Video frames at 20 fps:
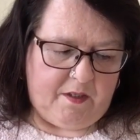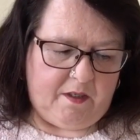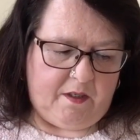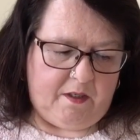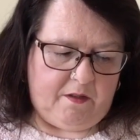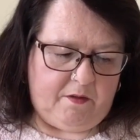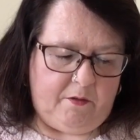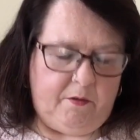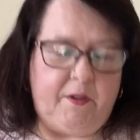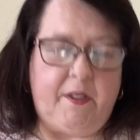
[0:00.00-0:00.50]

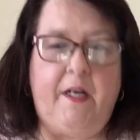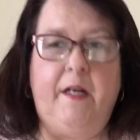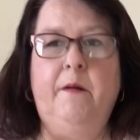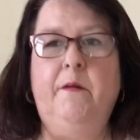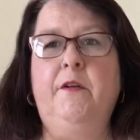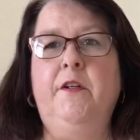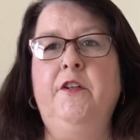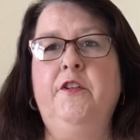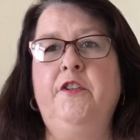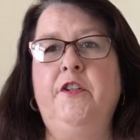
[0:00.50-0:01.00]
Okay, I'm
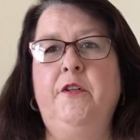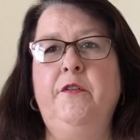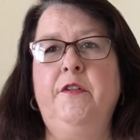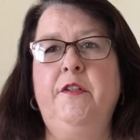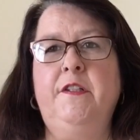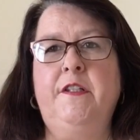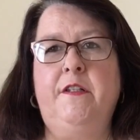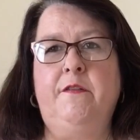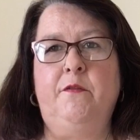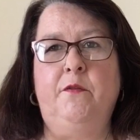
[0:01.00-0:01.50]
going to show the
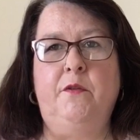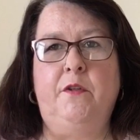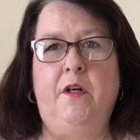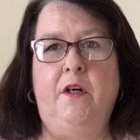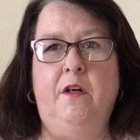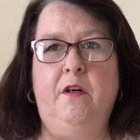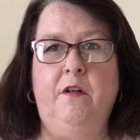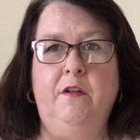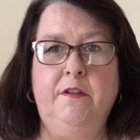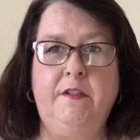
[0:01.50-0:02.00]
Devil
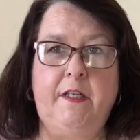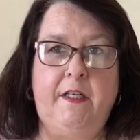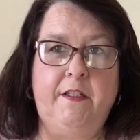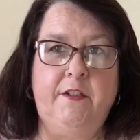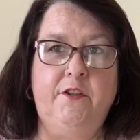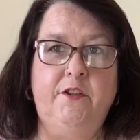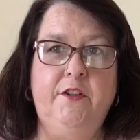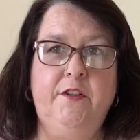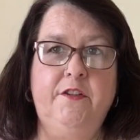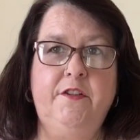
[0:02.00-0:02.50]
card, and
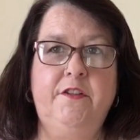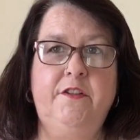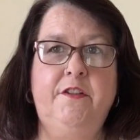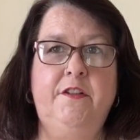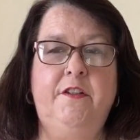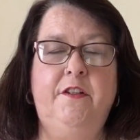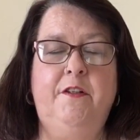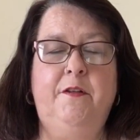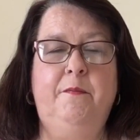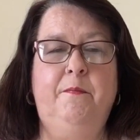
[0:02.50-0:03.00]
just
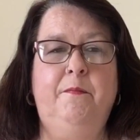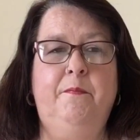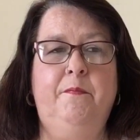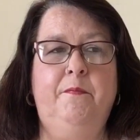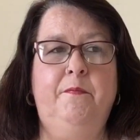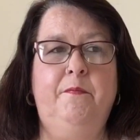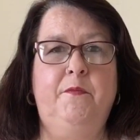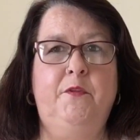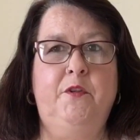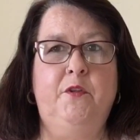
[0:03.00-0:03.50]
to
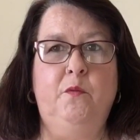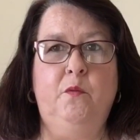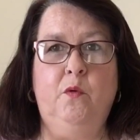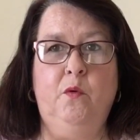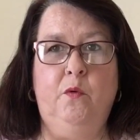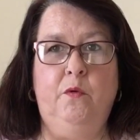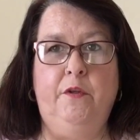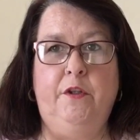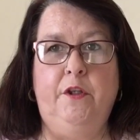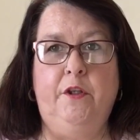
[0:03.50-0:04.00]

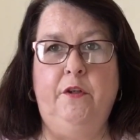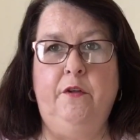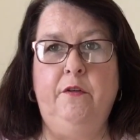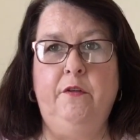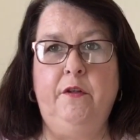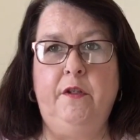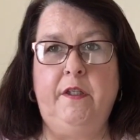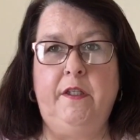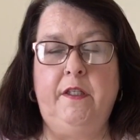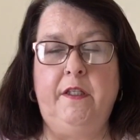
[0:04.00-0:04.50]
warn you,
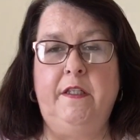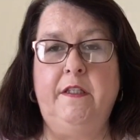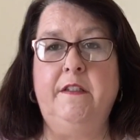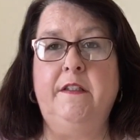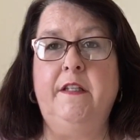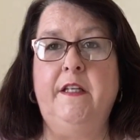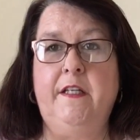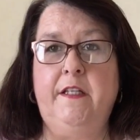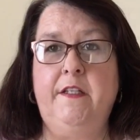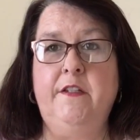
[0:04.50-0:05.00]

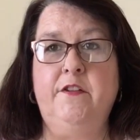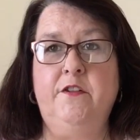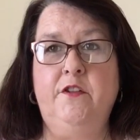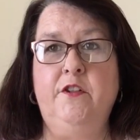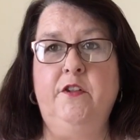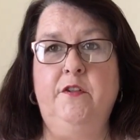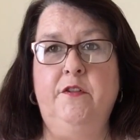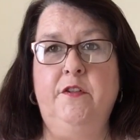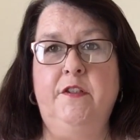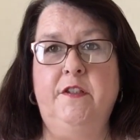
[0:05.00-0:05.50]
there is
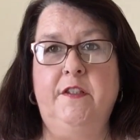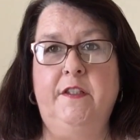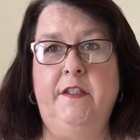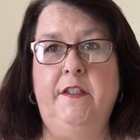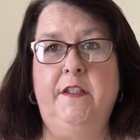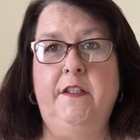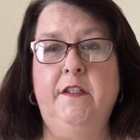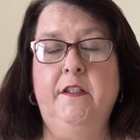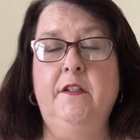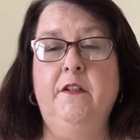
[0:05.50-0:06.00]
nudity,
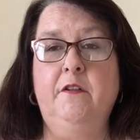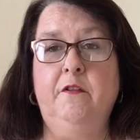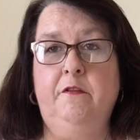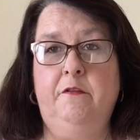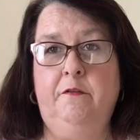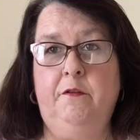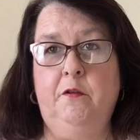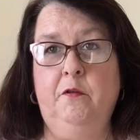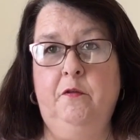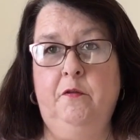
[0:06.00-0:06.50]

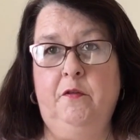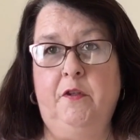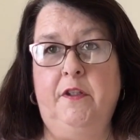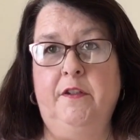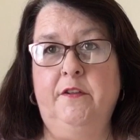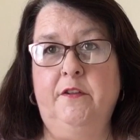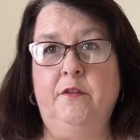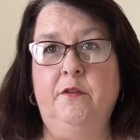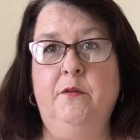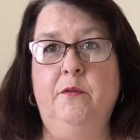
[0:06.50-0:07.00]
full
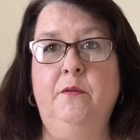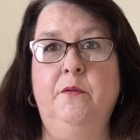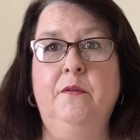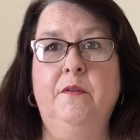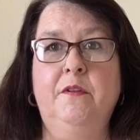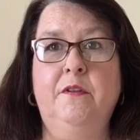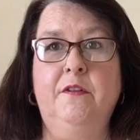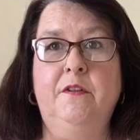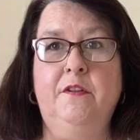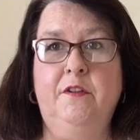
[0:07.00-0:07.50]
frontal
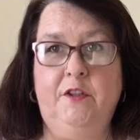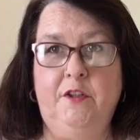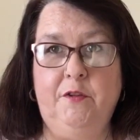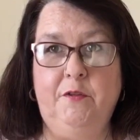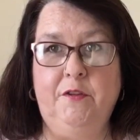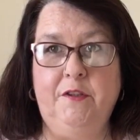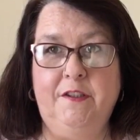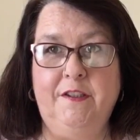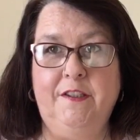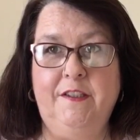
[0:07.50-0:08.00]

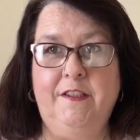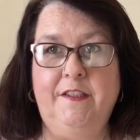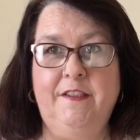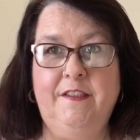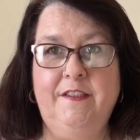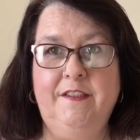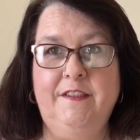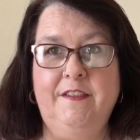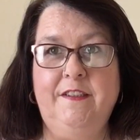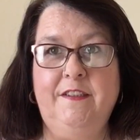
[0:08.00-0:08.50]
nudity,
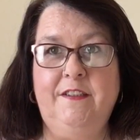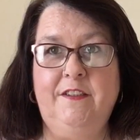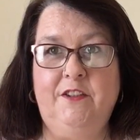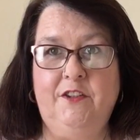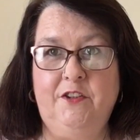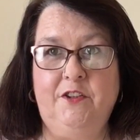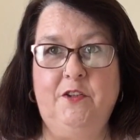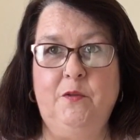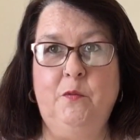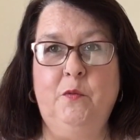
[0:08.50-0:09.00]

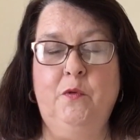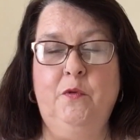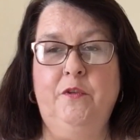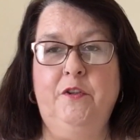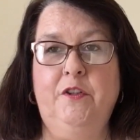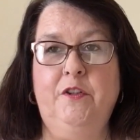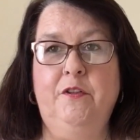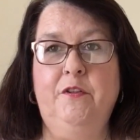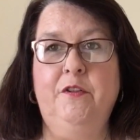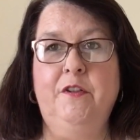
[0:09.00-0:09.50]
just to warn
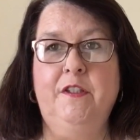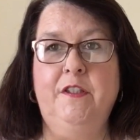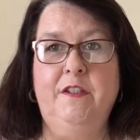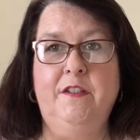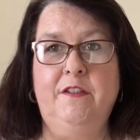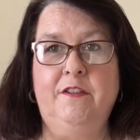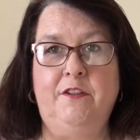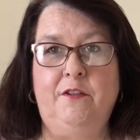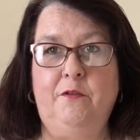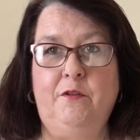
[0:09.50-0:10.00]
you.
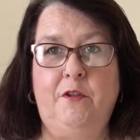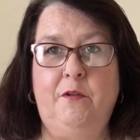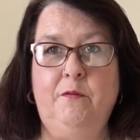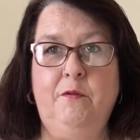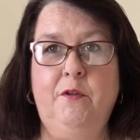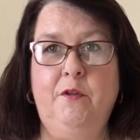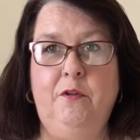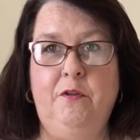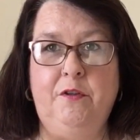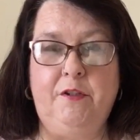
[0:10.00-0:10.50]
So don't
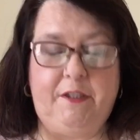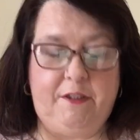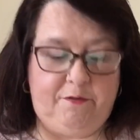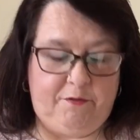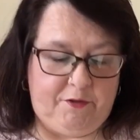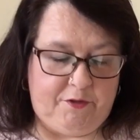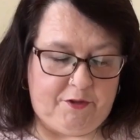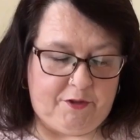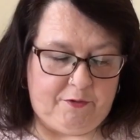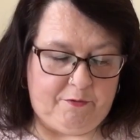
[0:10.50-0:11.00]
look if you
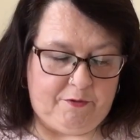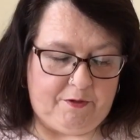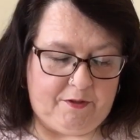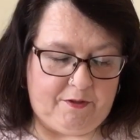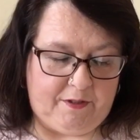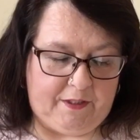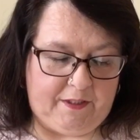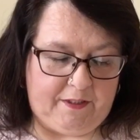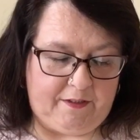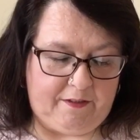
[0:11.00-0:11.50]
don't
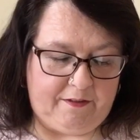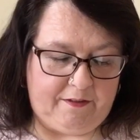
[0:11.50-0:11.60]
like